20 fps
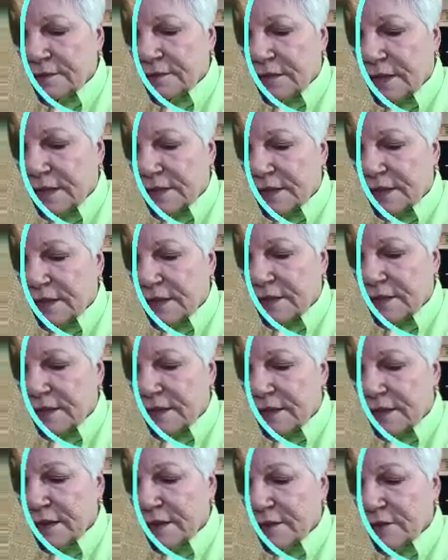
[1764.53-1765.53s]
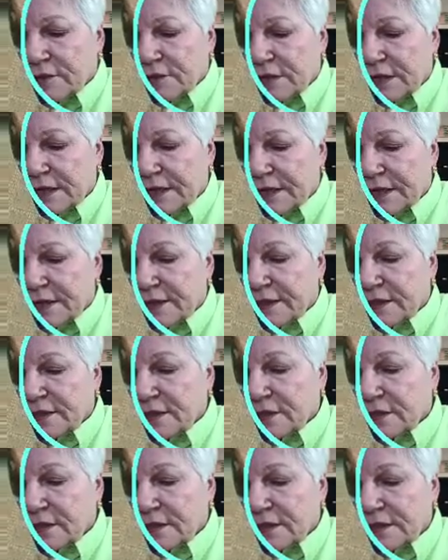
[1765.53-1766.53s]
I said the other day,
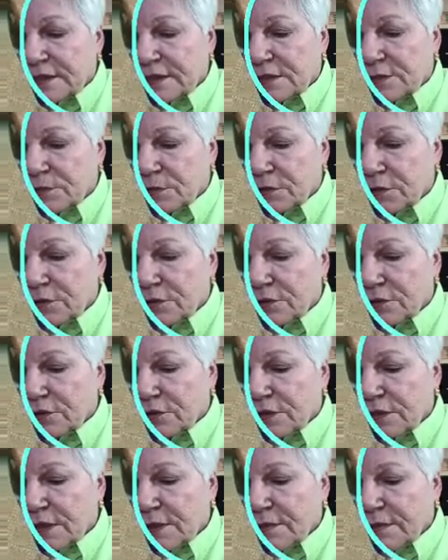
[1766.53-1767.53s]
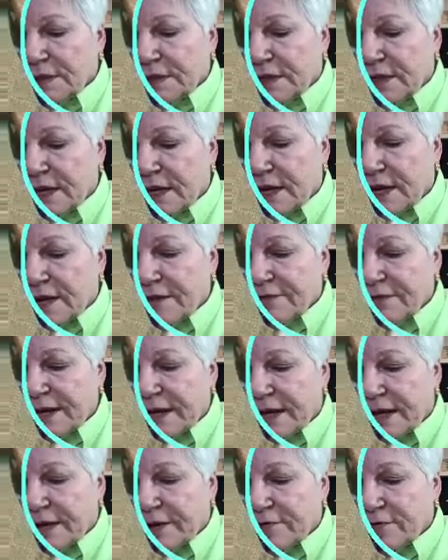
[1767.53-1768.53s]
these spoons are something I've
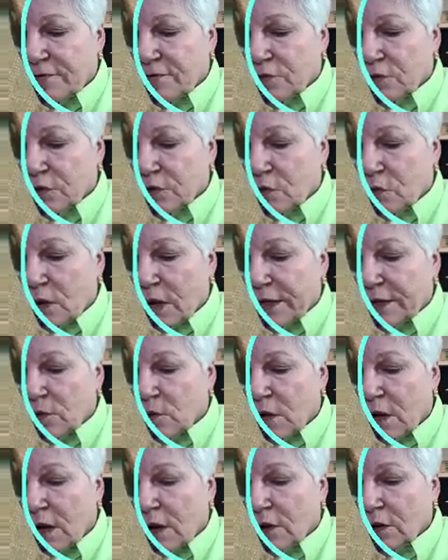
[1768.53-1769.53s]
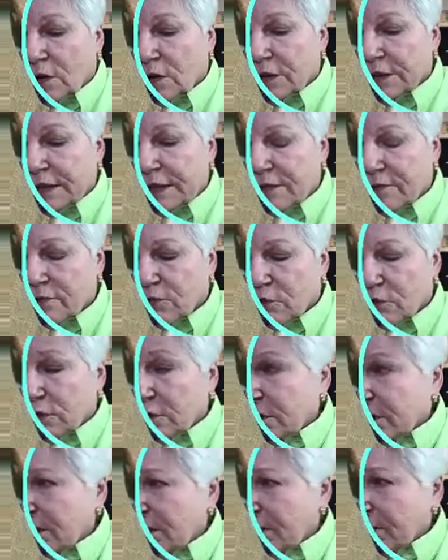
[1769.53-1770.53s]
had for quite a while, looking for
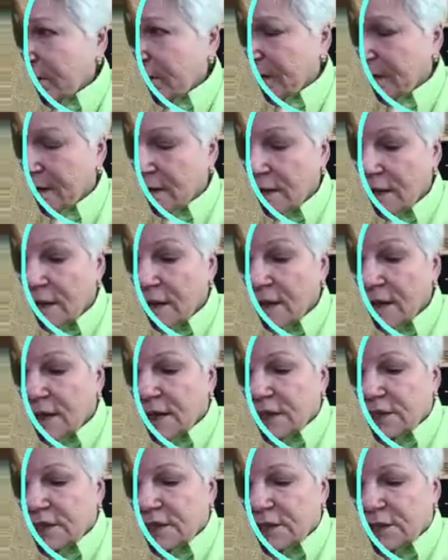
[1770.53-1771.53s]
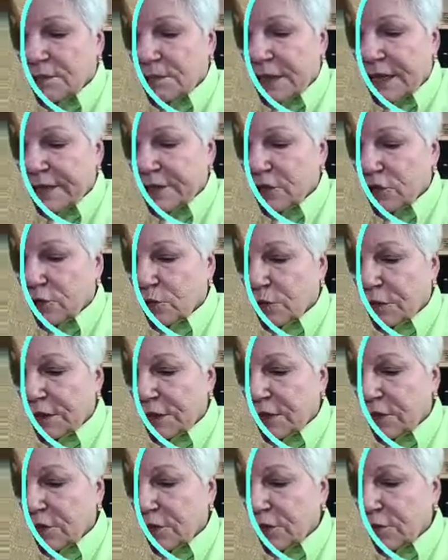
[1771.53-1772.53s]
something special we
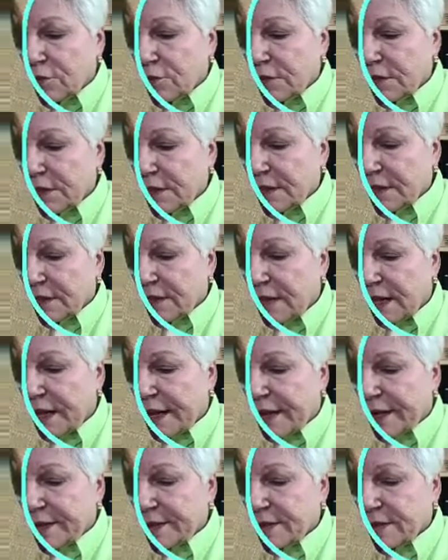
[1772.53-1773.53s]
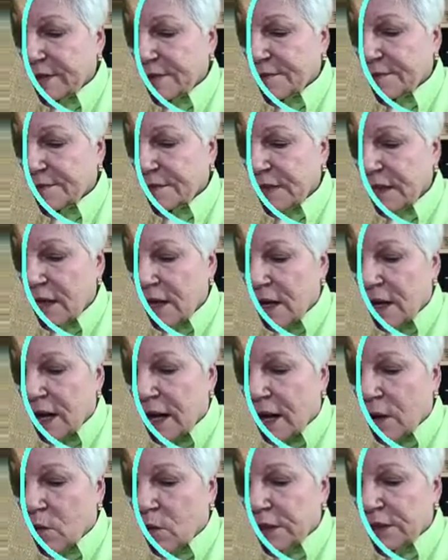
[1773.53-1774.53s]
could use in a class.
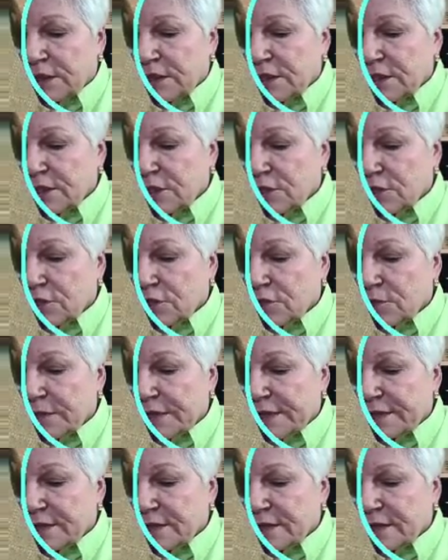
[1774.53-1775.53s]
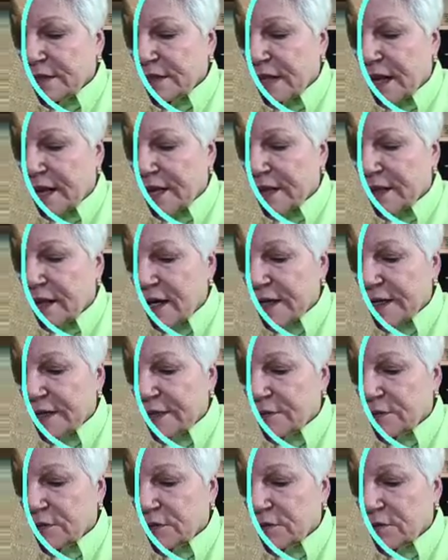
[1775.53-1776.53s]
I was going to use them as a side
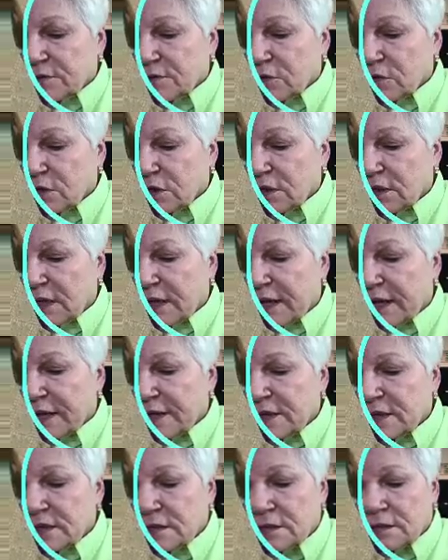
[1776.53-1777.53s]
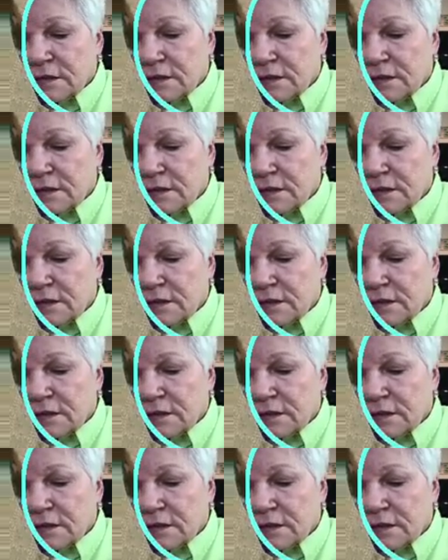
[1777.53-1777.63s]
item for a class,